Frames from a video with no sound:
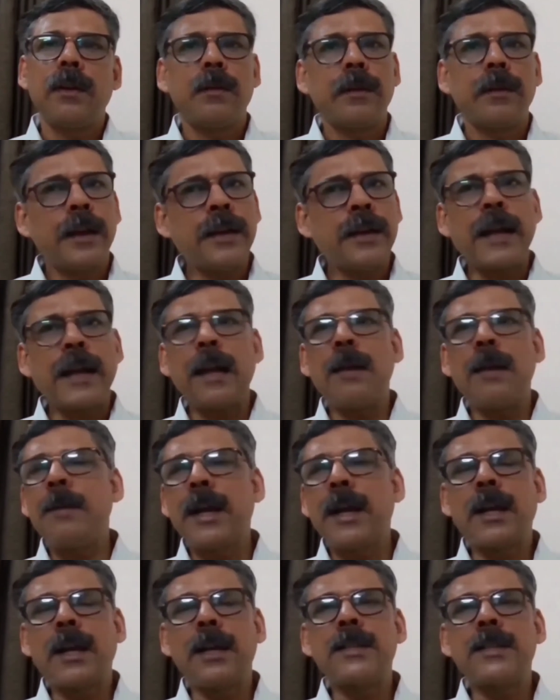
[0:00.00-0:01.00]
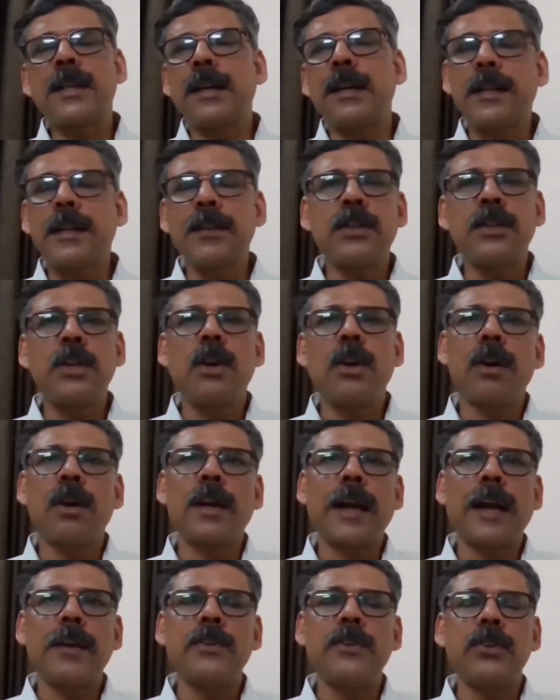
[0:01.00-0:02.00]
It can be a consultancy
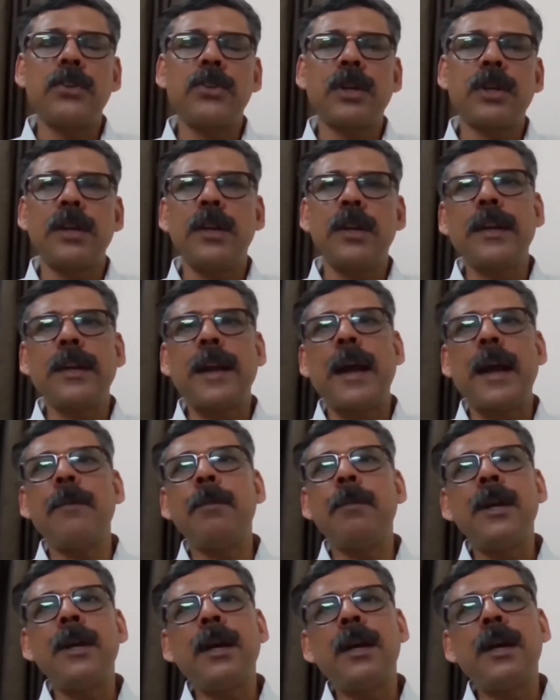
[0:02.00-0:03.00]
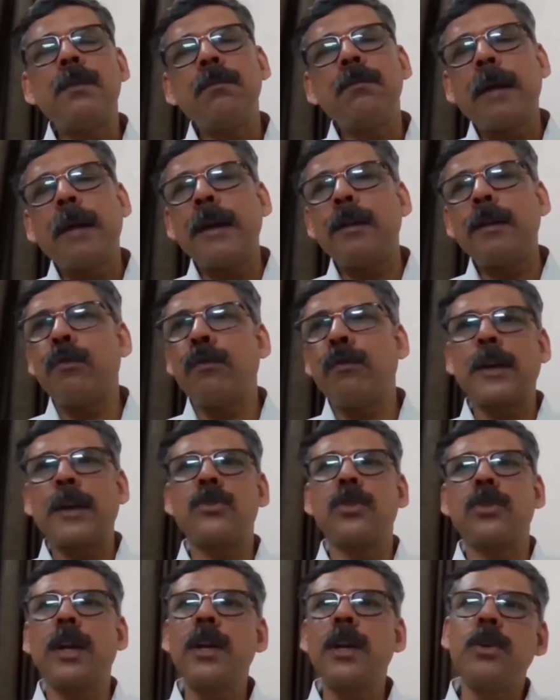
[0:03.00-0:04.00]
organization. It can be a
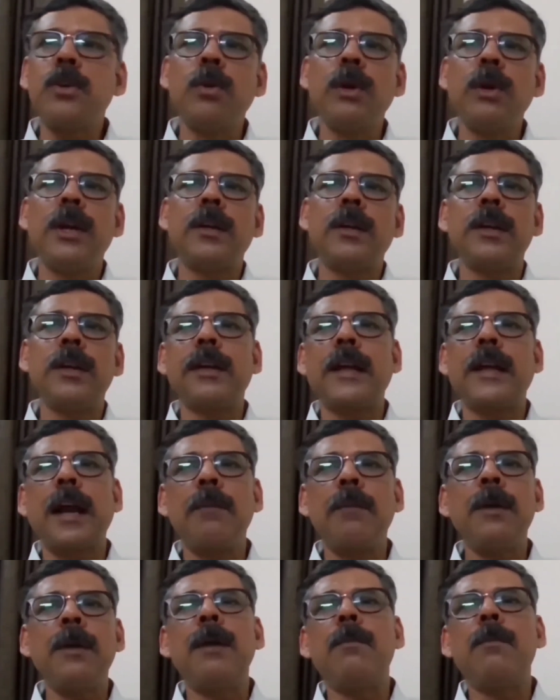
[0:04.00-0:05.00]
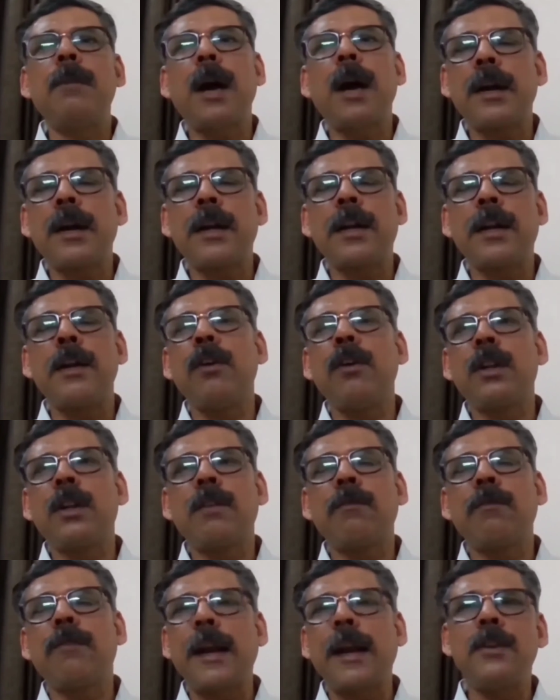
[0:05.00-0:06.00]
manufacturing unit. It can be a marketing or
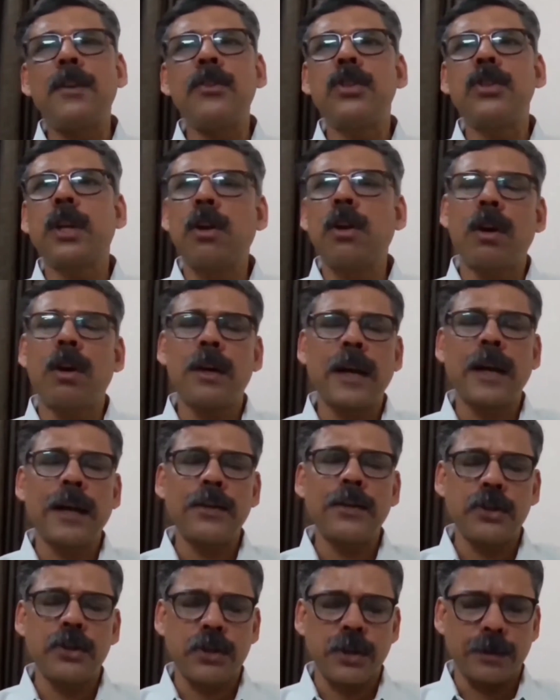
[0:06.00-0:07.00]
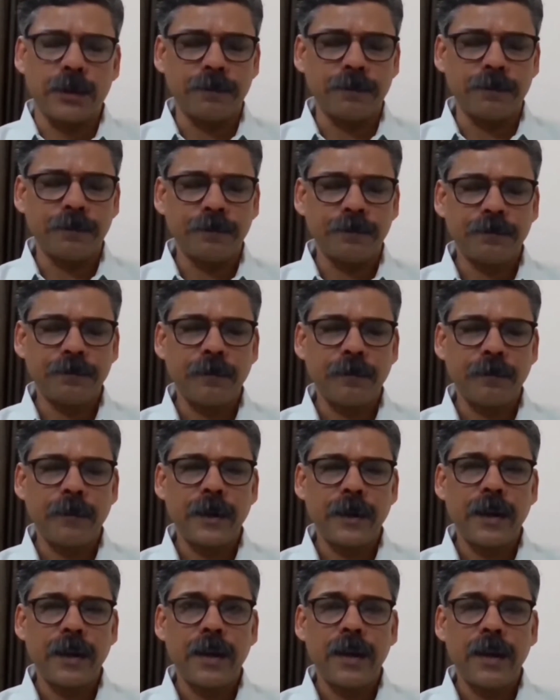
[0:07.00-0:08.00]
the financial organization.
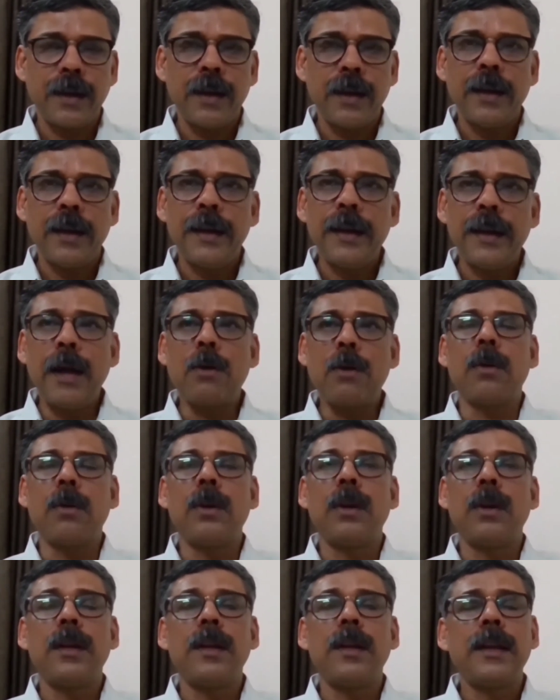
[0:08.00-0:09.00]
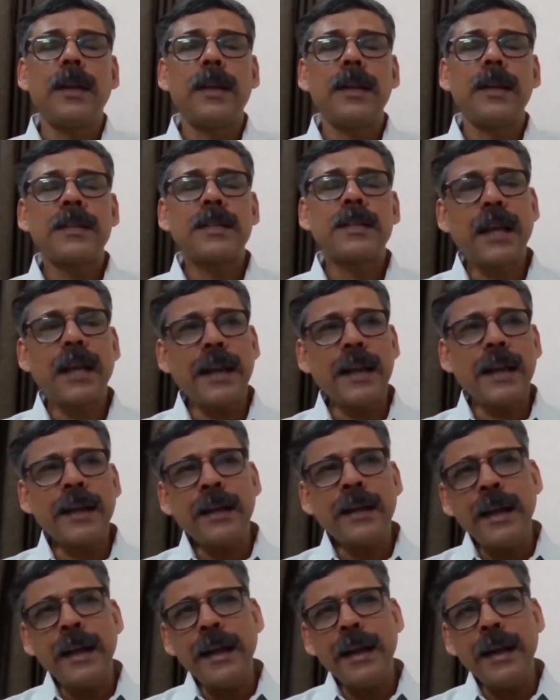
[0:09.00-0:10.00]
Now,
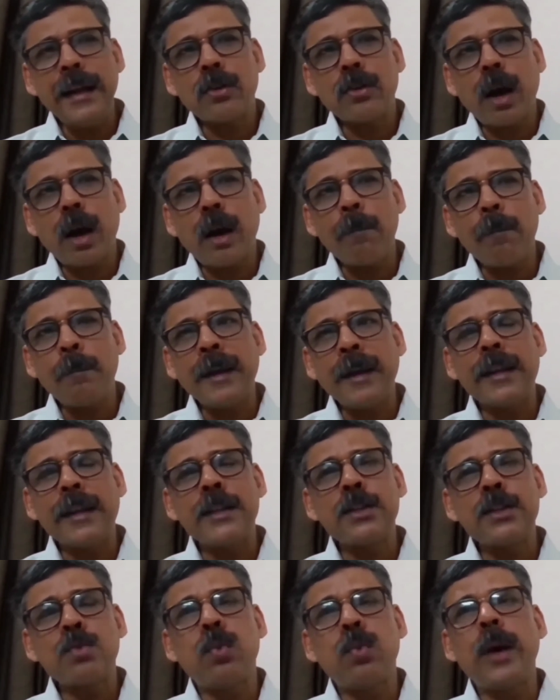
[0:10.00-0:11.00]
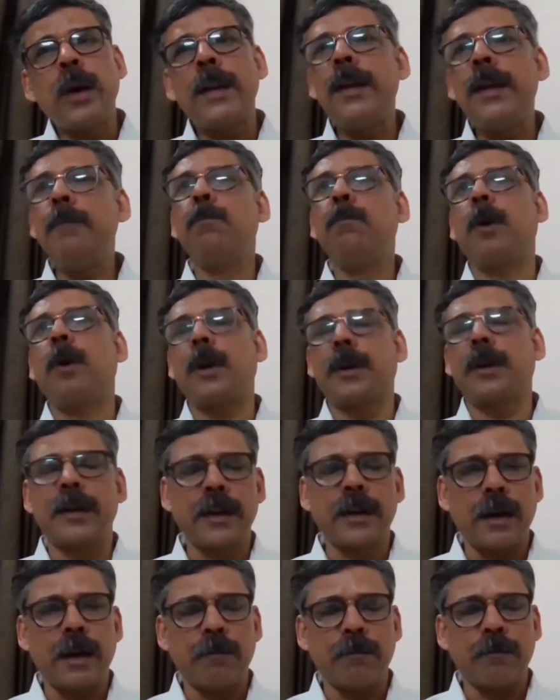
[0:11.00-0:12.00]
selecting a topic is very
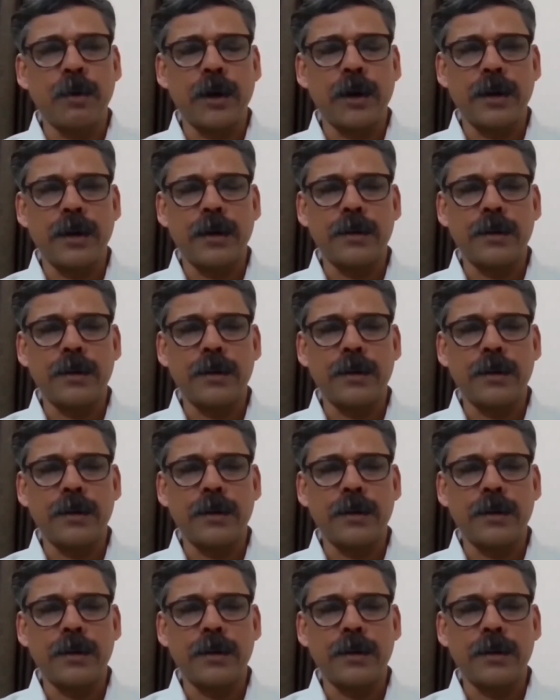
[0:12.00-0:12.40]
important component.